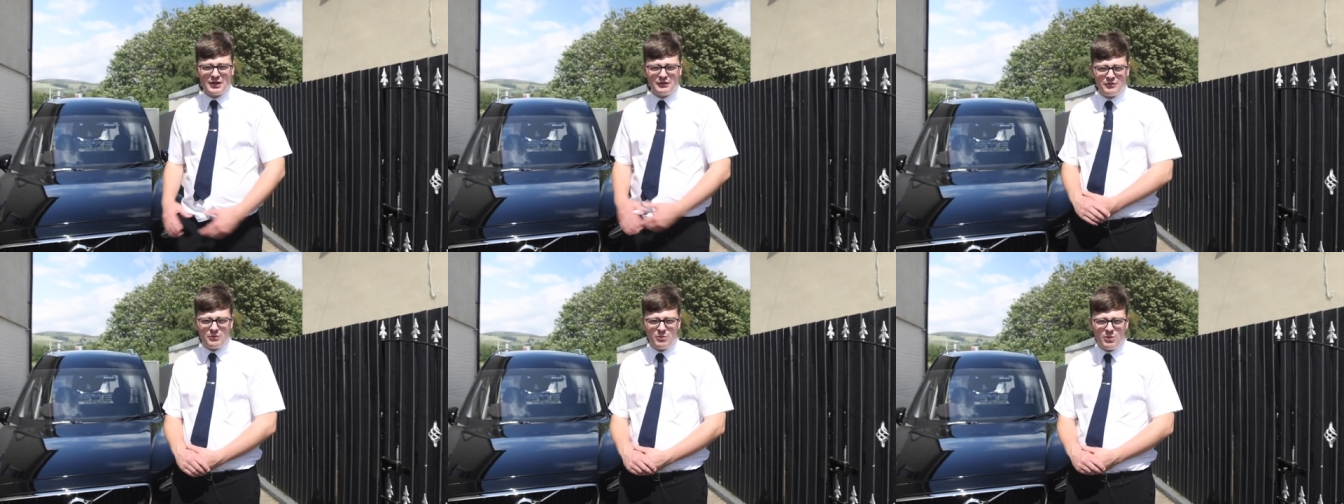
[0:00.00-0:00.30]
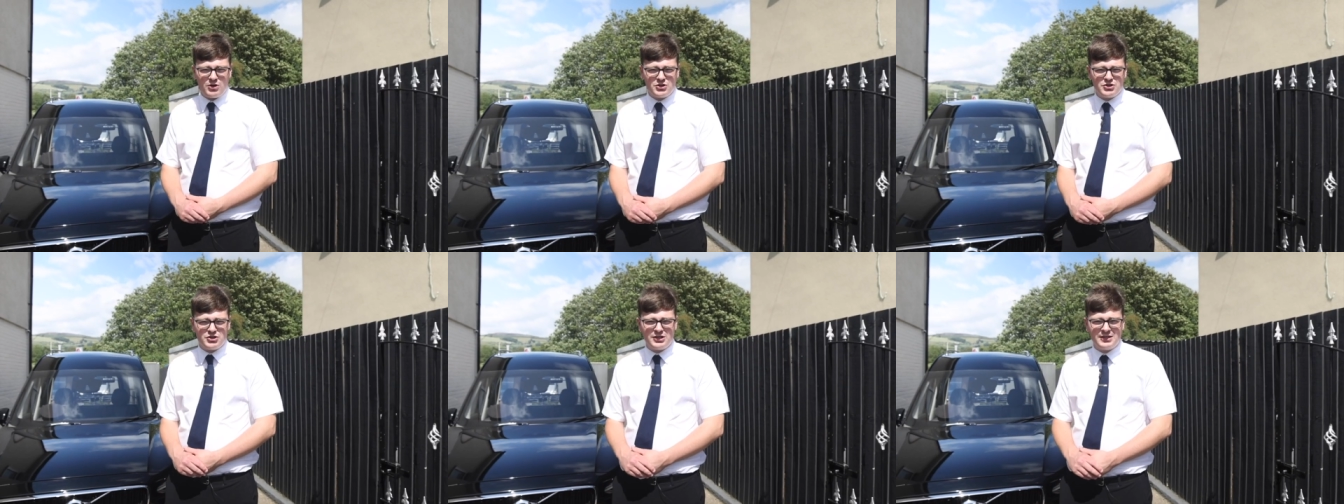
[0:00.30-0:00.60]
you for
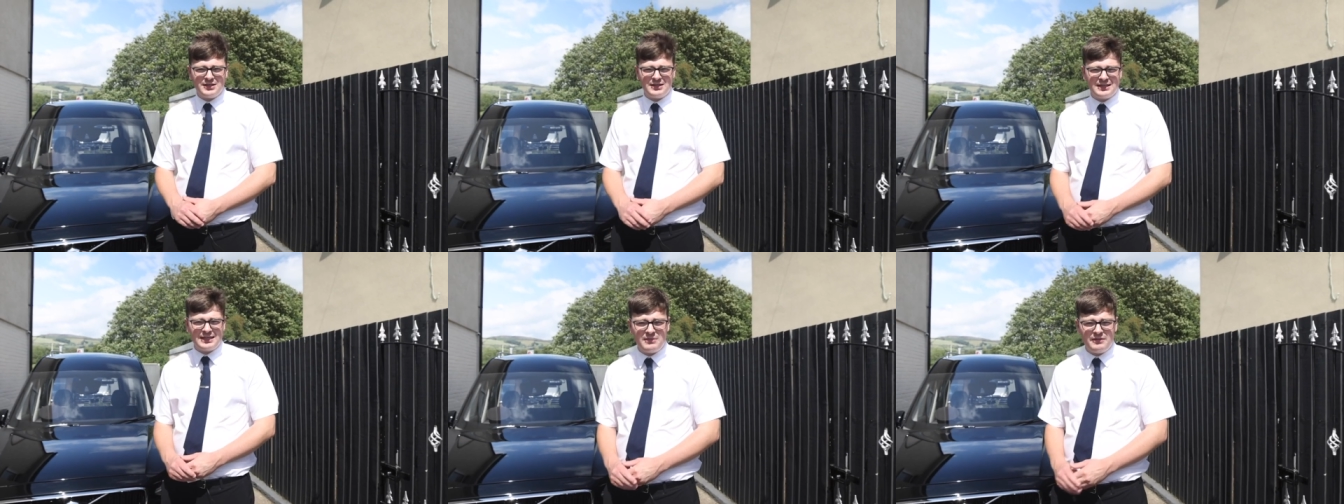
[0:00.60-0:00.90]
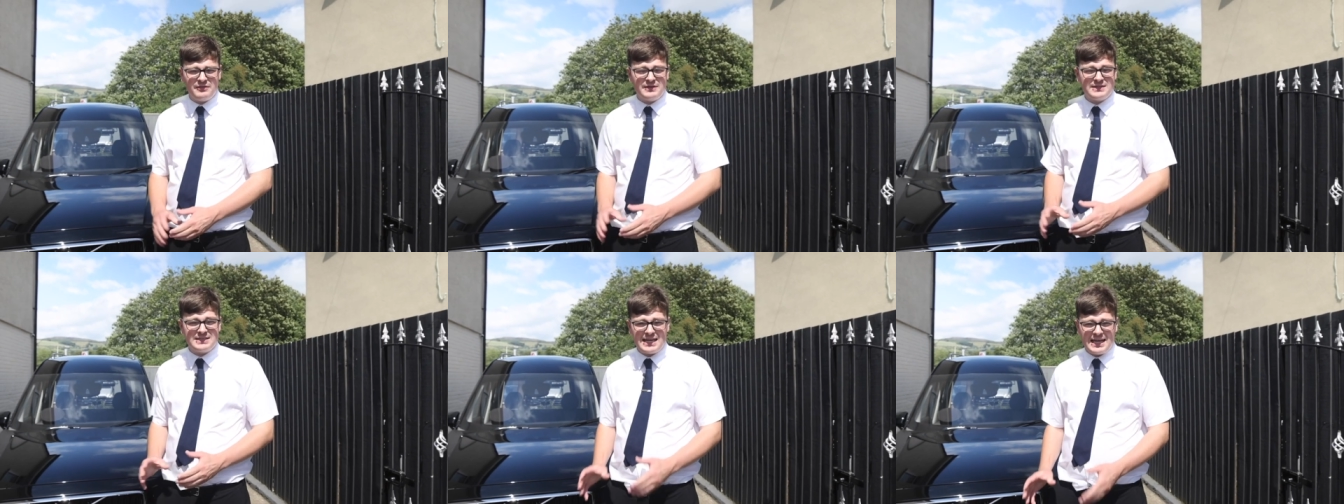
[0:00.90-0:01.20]
watching. If
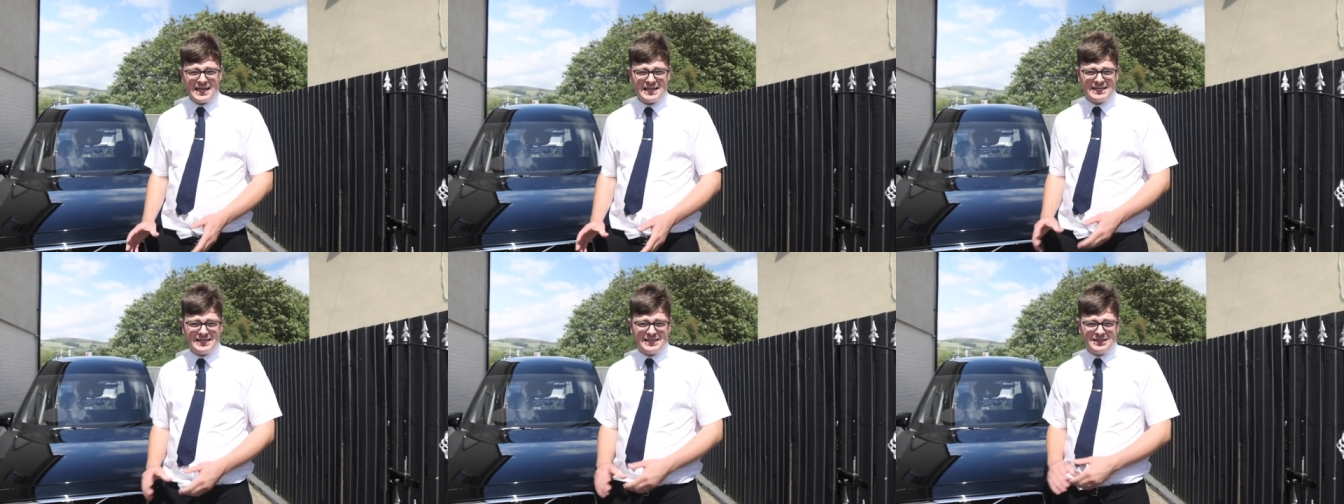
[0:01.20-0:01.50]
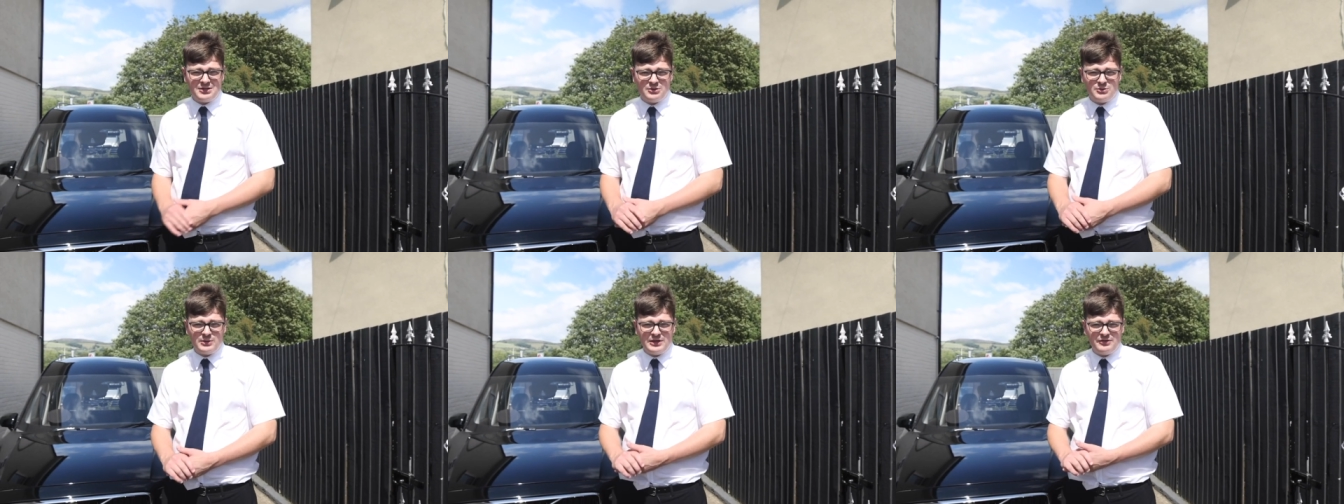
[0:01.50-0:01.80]
there's any
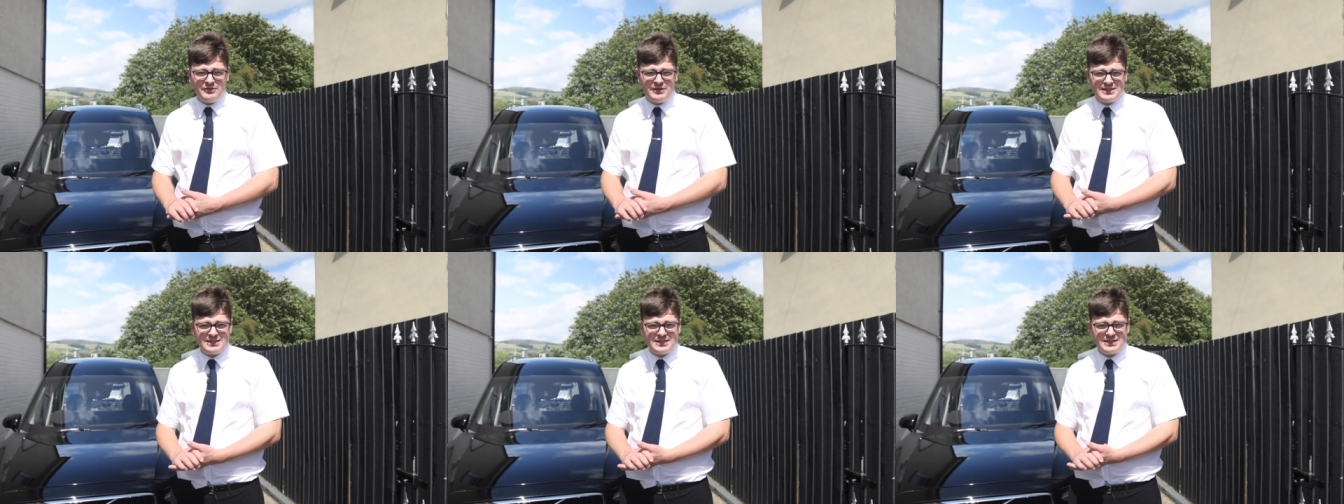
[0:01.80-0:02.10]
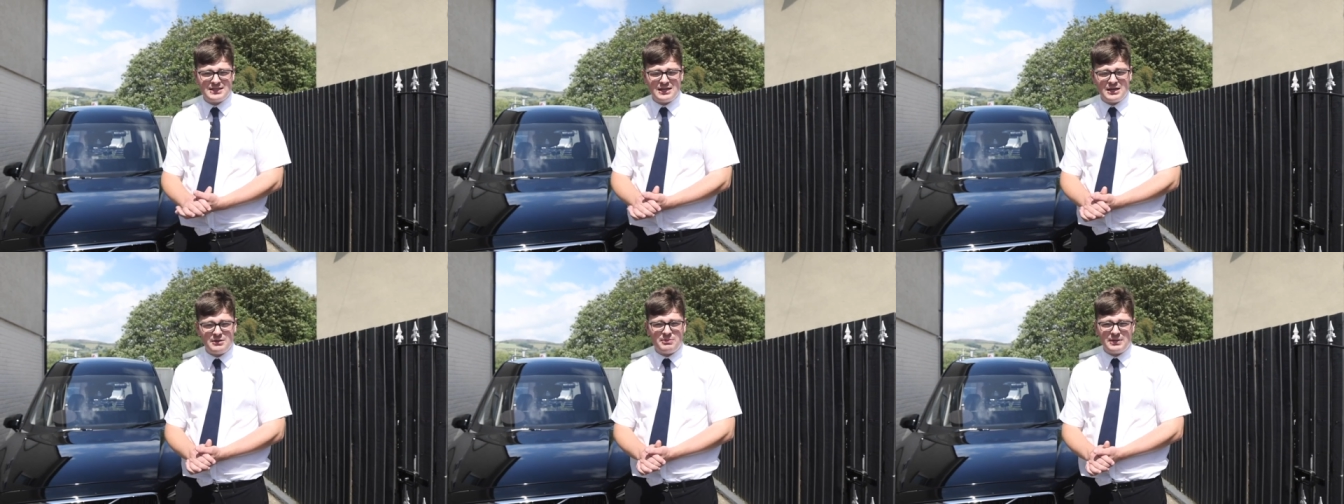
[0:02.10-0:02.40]

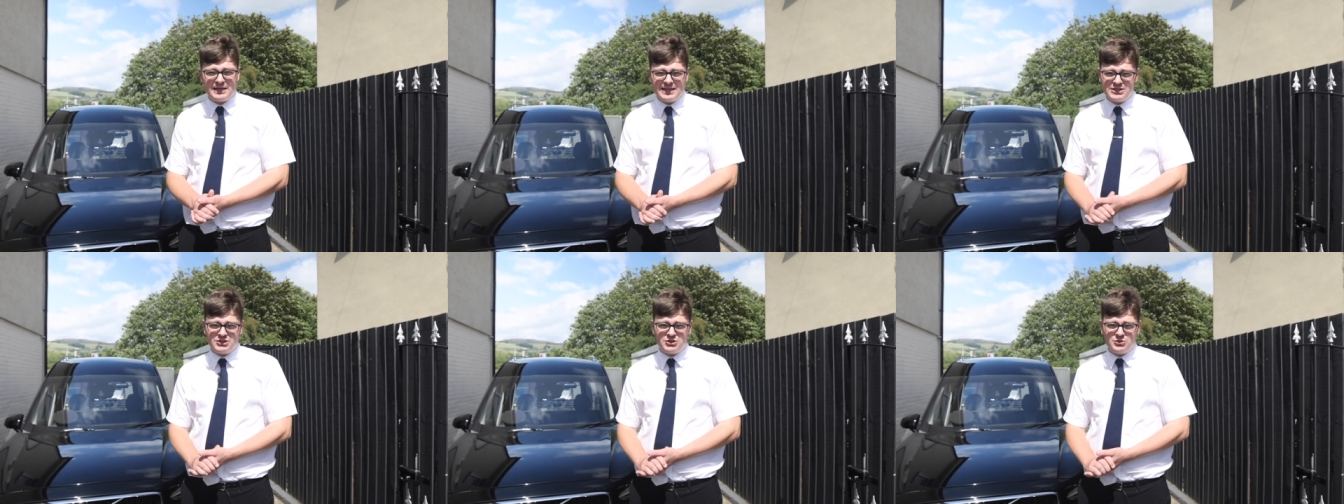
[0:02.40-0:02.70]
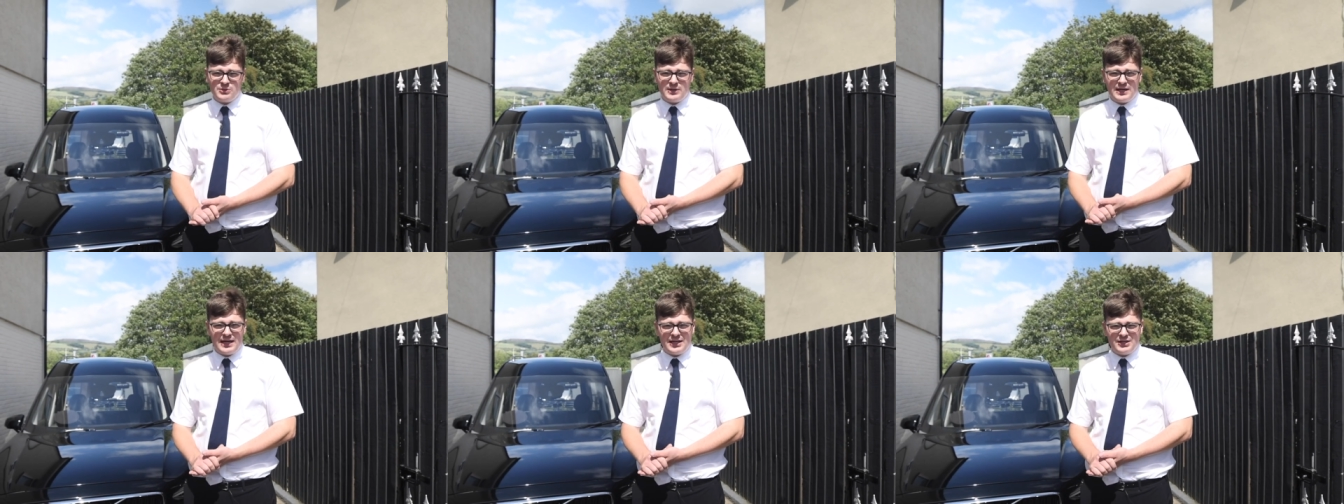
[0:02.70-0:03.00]
queries, uh, please
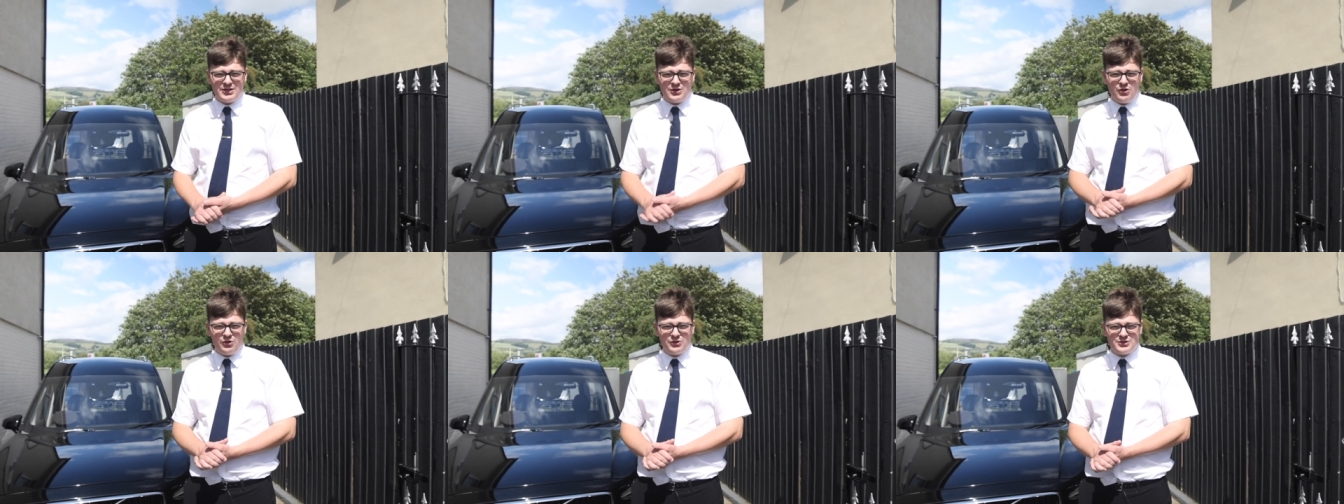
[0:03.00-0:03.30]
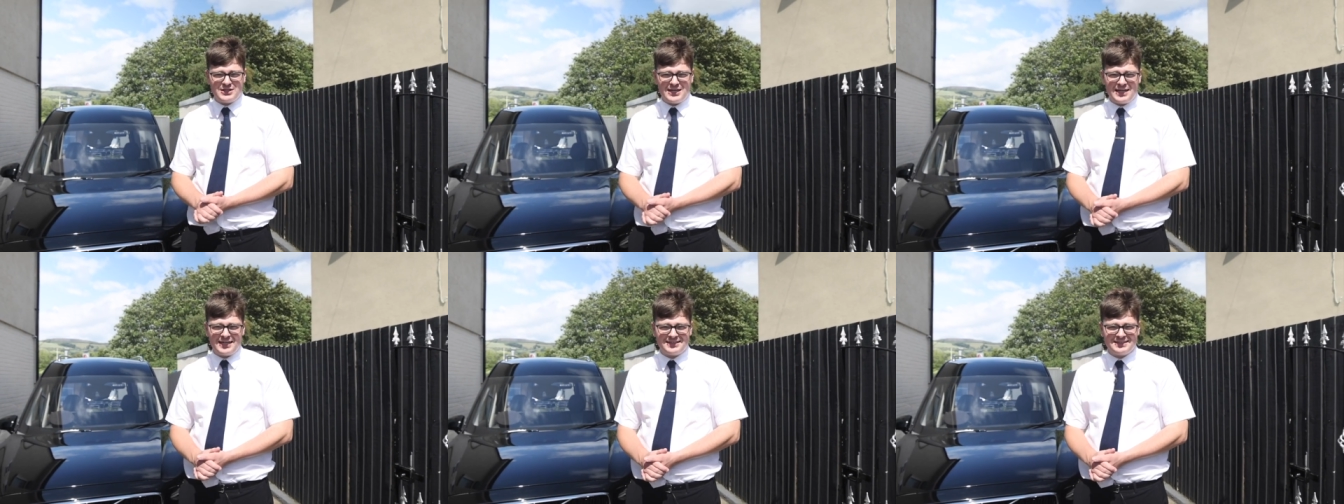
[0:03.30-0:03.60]
do get in
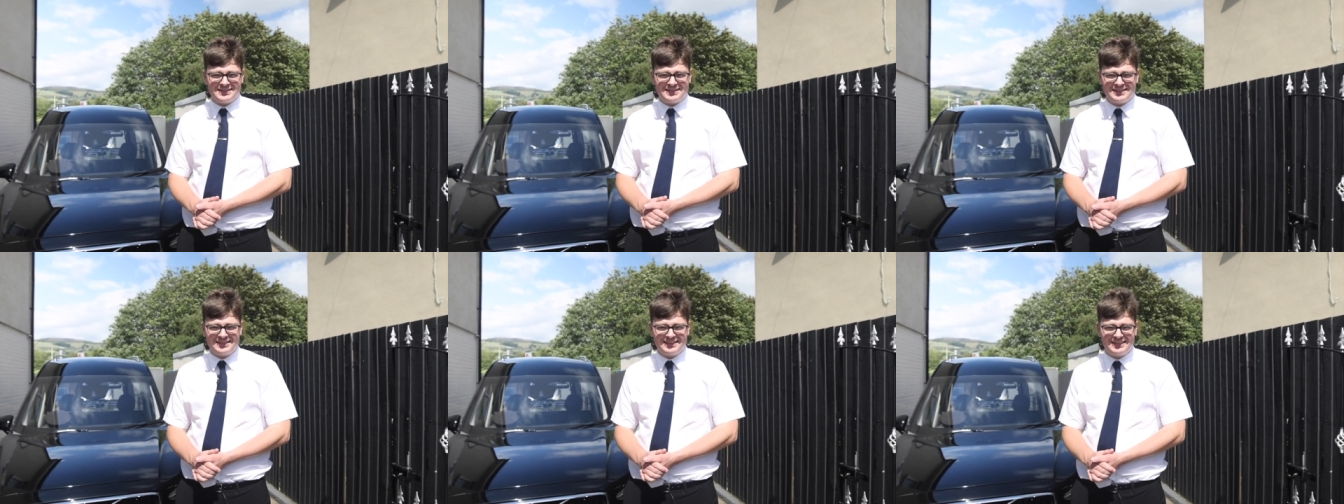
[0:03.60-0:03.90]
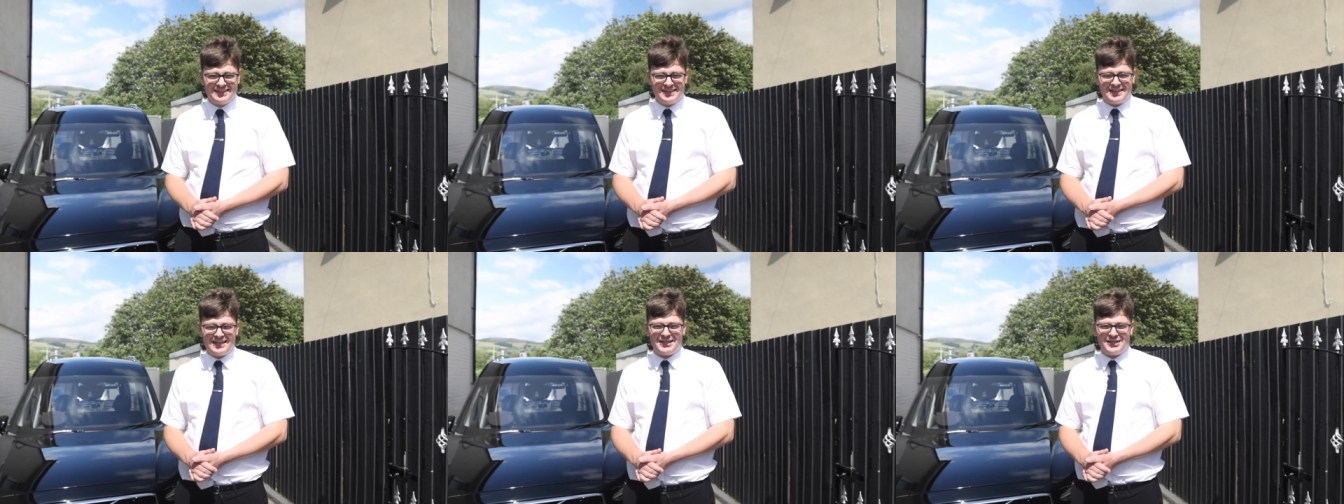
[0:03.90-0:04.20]
contact.
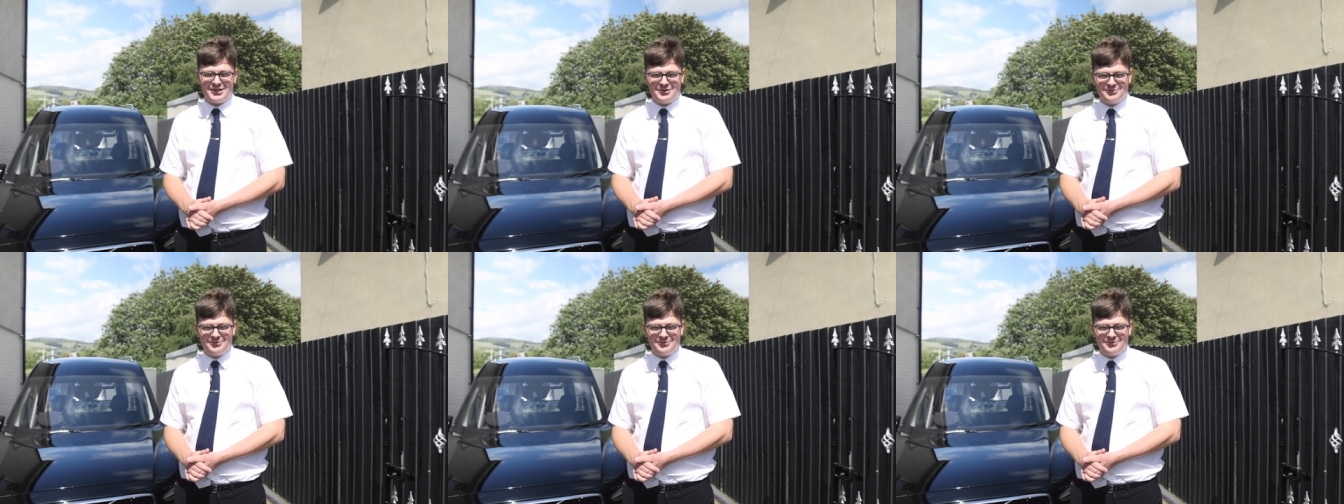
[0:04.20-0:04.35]
Thank